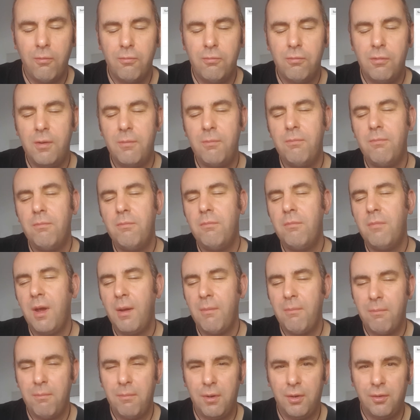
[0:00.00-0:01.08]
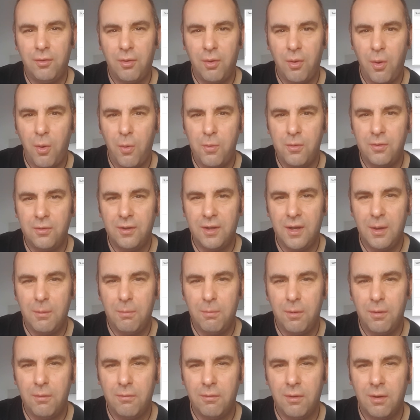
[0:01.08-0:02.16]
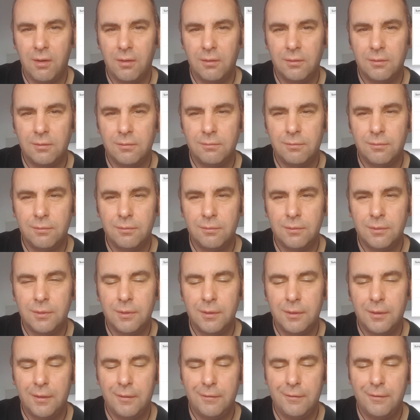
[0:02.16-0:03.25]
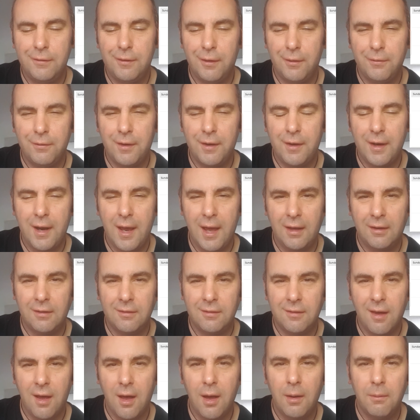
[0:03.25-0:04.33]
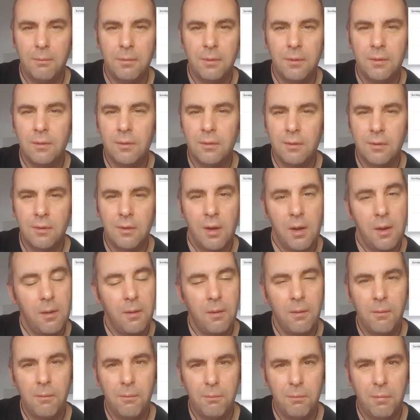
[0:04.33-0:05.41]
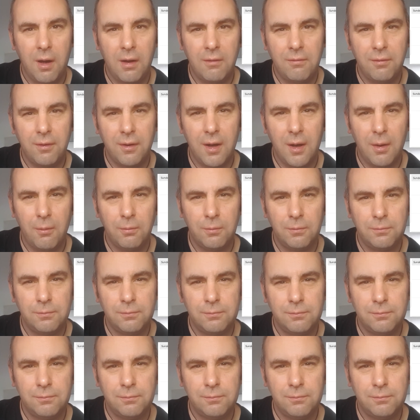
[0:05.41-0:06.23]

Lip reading: remember to always keep it real. Until the next time, bye for now.